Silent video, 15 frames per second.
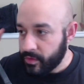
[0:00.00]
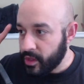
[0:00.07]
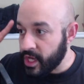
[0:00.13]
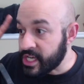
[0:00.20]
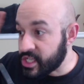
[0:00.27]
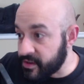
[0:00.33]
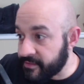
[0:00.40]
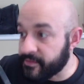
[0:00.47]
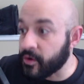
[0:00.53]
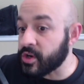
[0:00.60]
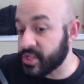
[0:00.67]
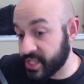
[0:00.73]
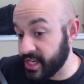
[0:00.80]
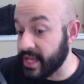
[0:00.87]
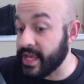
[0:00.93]

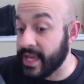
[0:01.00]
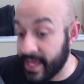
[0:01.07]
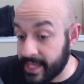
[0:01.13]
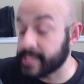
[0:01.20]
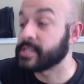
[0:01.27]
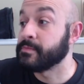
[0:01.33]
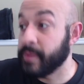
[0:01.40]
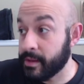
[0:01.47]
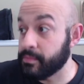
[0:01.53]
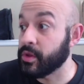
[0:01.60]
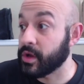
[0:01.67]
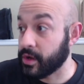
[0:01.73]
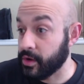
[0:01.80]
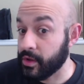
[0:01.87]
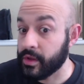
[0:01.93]
Diversity is
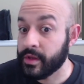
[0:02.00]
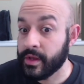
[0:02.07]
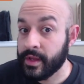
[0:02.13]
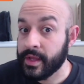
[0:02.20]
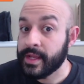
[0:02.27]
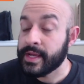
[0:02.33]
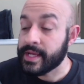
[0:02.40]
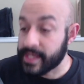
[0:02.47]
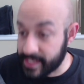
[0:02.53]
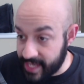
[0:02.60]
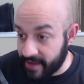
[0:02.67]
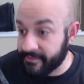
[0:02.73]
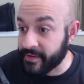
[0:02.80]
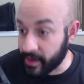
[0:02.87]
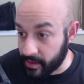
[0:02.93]
biblical.
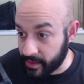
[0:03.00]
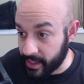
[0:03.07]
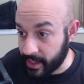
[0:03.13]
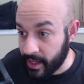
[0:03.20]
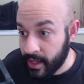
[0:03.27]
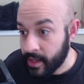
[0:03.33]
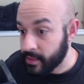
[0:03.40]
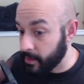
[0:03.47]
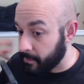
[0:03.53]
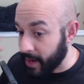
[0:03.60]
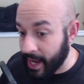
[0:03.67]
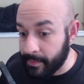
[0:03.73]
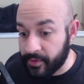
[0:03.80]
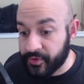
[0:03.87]
Definitely. The Bible